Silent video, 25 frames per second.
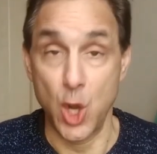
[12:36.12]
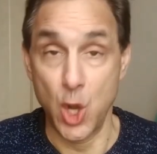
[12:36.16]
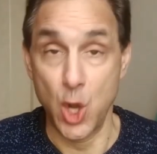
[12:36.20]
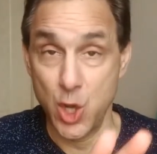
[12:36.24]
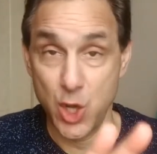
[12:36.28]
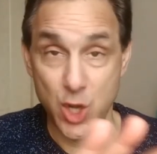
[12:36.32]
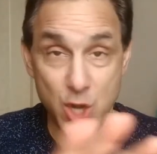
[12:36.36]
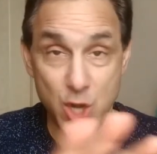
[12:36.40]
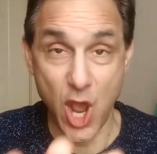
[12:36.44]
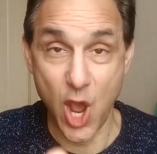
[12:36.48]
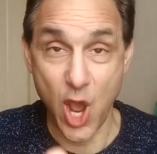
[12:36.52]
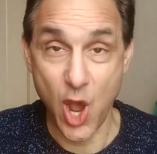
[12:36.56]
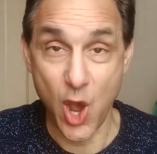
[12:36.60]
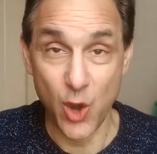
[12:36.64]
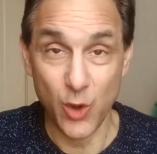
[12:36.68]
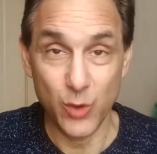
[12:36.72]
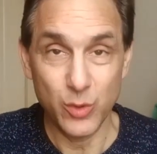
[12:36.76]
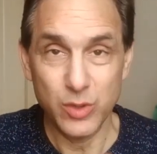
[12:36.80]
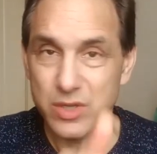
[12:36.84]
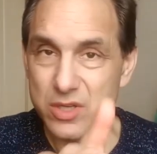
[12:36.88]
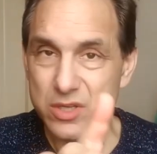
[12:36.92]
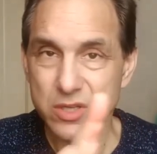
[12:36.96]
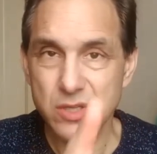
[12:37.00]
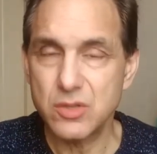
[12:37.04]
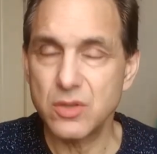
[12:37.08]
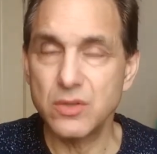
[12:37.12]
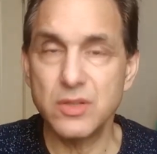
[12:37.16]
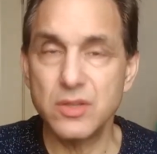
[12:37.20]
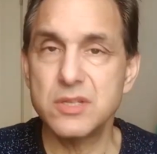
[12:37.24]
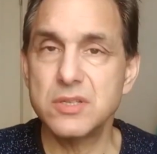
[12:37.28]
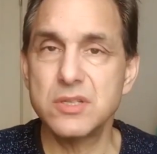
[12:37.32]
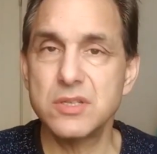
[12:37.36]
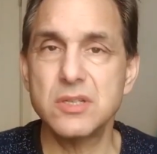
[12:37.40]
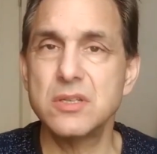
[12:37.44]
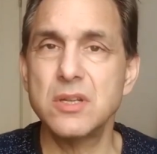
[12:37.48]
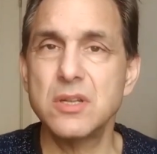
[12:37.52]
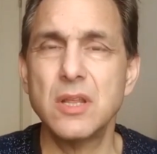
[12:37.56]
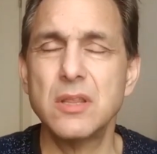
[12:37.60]
No. So
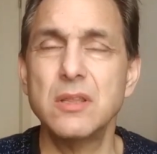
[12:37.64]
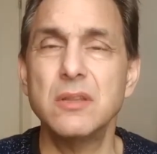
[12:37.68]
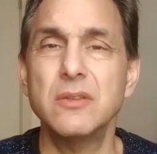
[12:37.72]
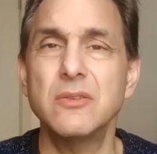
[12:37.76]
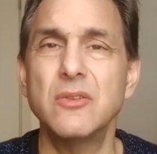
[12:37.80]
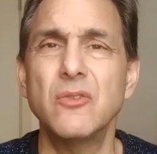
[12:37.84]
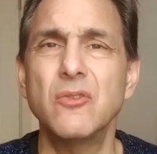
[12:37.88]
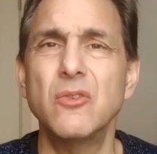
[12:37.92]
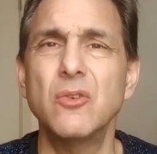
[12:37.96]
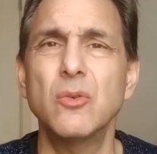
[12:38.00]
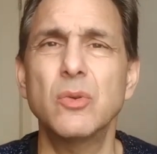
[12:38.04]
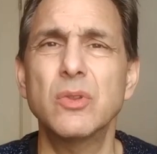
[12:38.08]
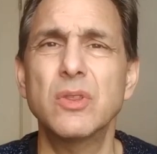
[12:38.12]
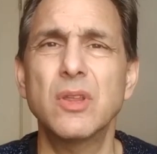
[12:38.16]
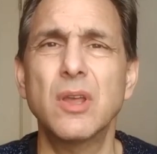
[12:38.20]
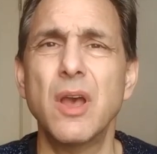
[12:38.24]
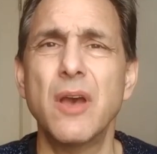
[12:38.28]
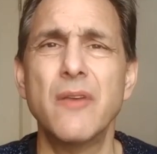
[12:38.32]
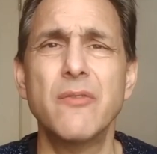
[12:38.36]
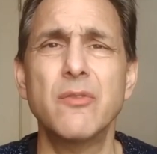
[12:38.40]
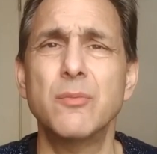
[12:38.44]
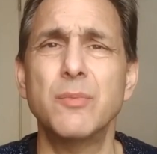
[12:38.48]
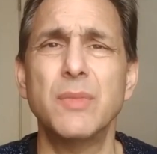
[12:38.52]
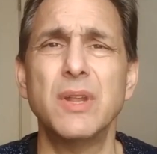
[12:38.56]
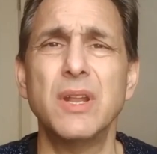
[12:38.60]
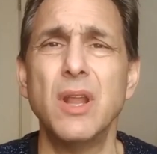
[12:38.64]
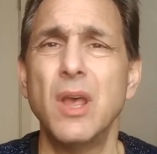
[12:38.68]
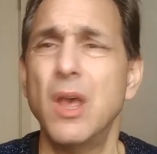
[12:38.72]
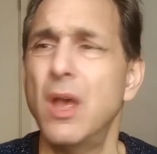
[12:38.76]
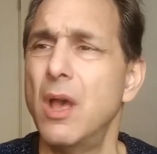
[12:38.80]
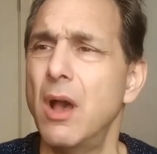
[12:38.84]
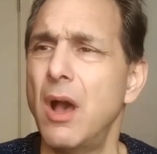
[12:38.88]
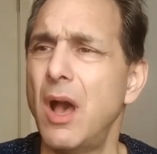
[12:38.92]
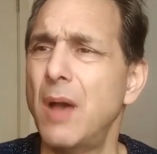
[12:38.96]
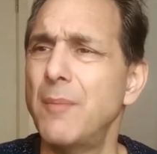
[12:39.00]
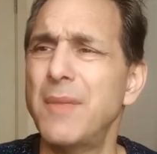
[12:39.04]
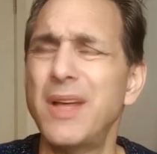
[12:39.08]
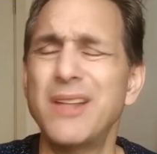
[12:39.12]
this is nothing to do with government.
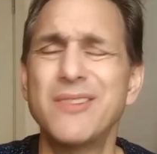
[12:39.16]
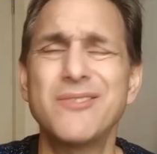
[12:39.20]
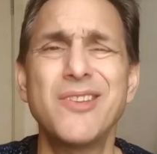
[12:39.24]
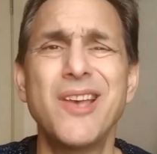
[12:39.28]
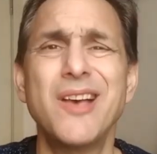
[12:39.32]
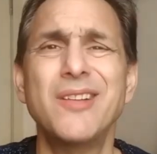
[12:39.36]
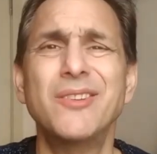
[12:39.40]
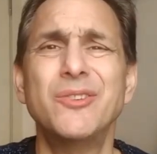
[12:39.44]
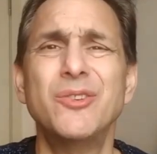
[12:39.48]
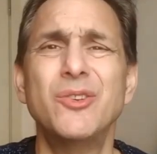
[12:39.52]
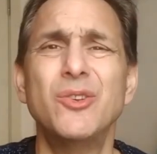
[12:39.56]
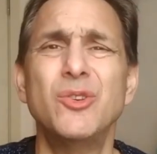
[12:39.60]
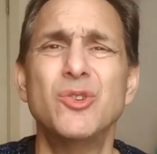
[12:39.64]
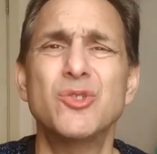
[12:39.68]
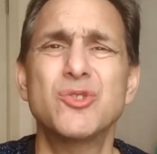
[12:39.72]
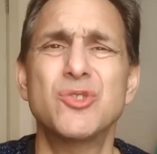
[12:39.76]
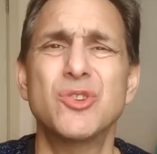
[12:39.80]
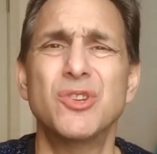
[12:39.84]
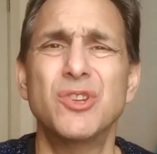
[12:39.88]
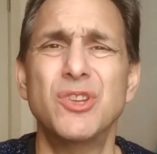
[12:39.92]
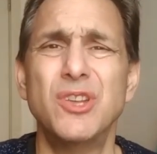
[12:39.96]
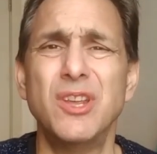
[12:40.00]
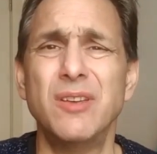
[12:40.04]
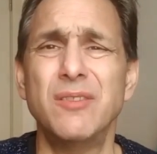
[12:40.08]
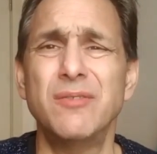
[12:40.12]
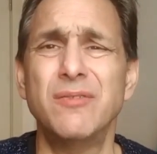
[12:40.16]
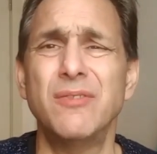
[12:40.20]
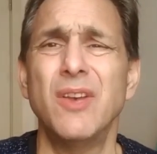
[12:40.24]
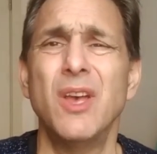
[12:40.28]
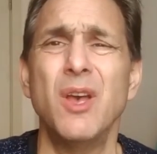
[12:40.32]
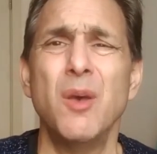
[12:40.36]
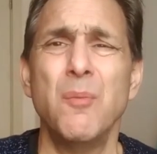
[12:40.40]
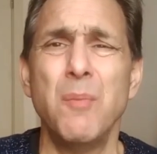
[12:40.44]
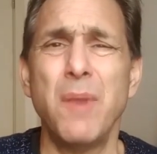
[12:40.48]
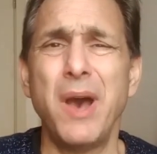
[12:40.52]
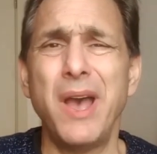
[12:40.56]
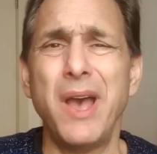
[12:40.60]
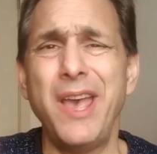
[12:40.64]
I'm not telling you you should give
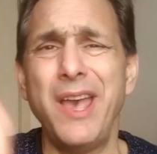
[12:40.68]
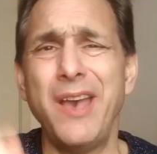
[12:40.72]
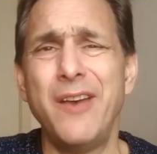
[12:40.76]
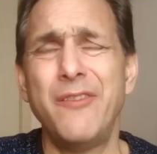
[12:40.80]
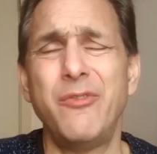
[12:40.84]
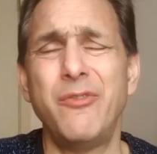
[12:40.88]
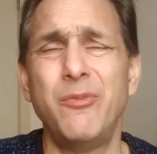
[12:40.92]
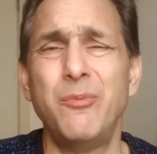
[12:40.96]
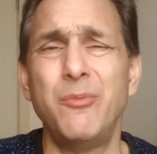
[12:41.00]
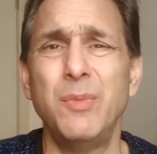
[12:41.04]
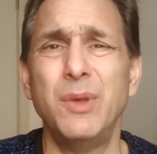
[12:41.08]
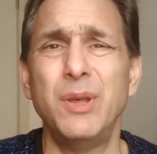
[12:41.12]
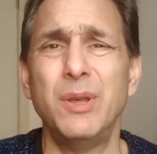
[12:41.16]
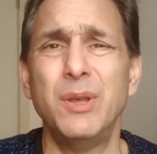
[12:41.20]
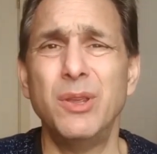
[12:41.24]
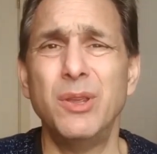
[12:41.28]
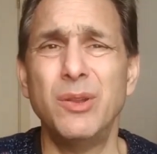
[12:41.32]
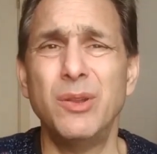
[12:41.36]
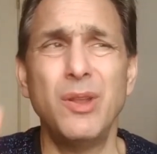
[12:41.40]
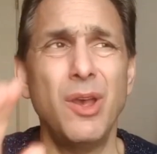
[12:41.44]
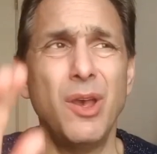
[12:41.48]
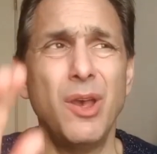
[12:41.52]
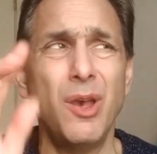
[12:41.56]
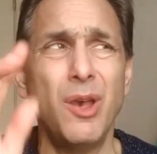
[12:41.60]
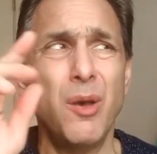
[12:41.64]
my half a billion